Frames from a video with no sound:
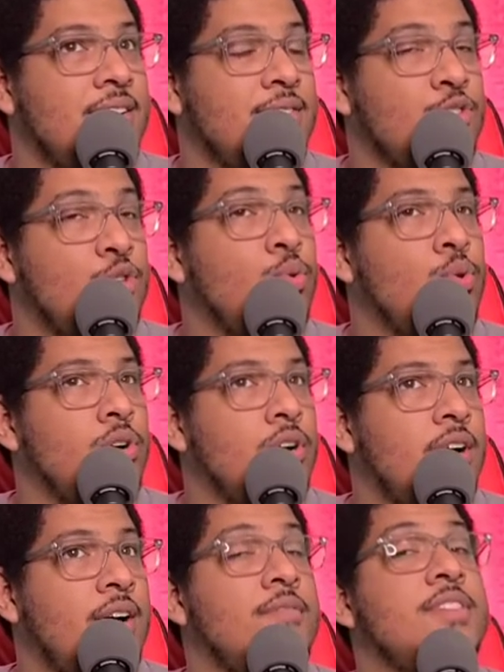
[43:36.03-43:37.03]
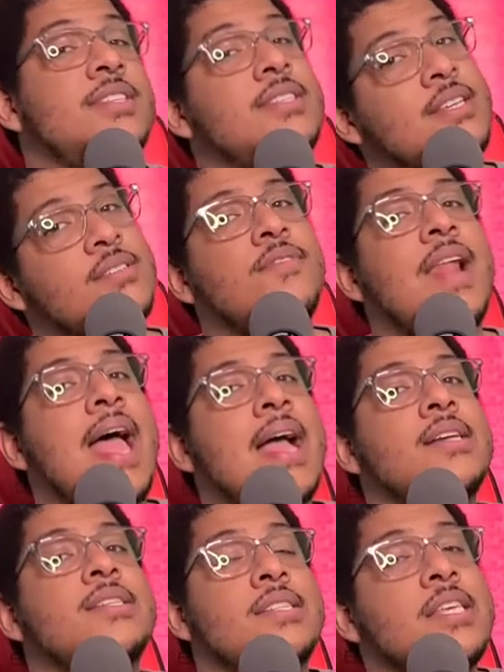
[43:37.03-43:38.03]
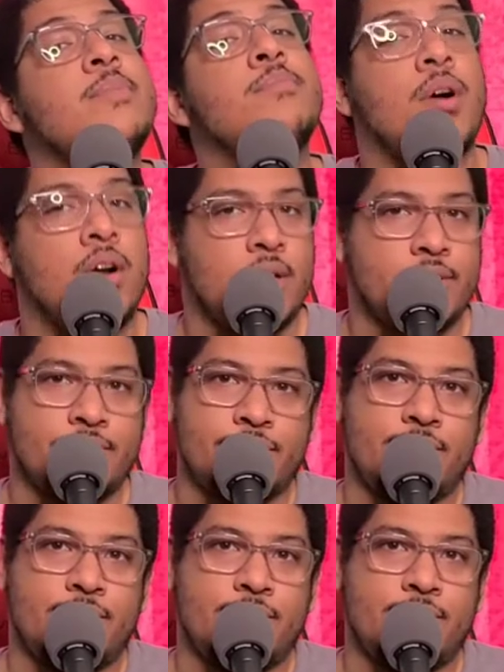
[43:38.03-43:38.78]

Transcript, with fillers: tour of the Six Flags theme parks